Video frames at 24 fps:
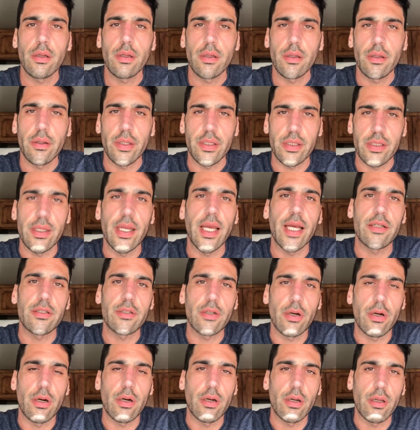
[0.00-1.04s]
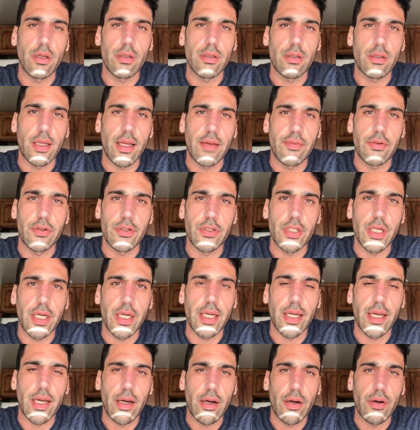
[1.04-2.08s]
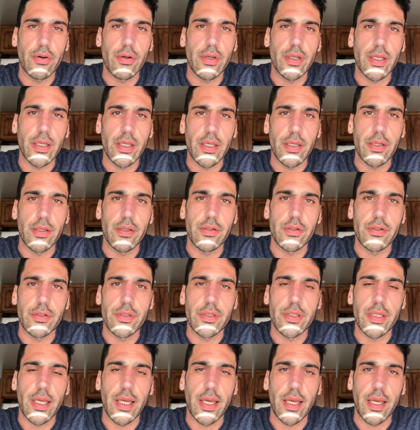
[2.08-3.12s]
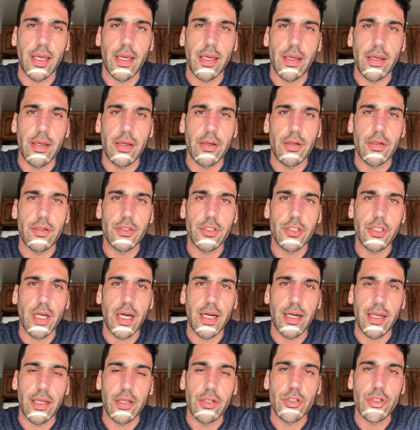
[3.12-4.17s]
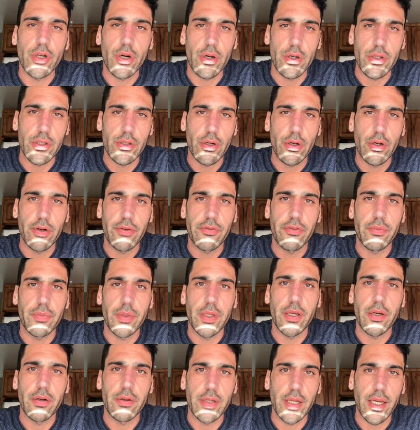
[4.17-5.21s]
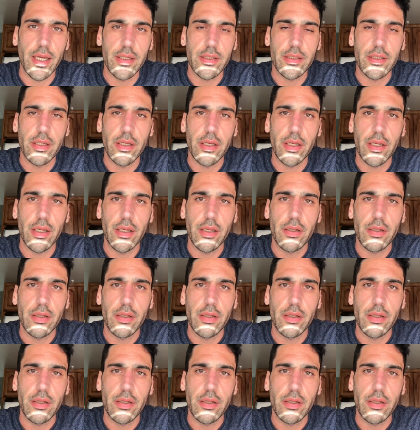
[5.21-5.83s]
This next card I'll have you check out is a Shining Charizard from Neodestiny.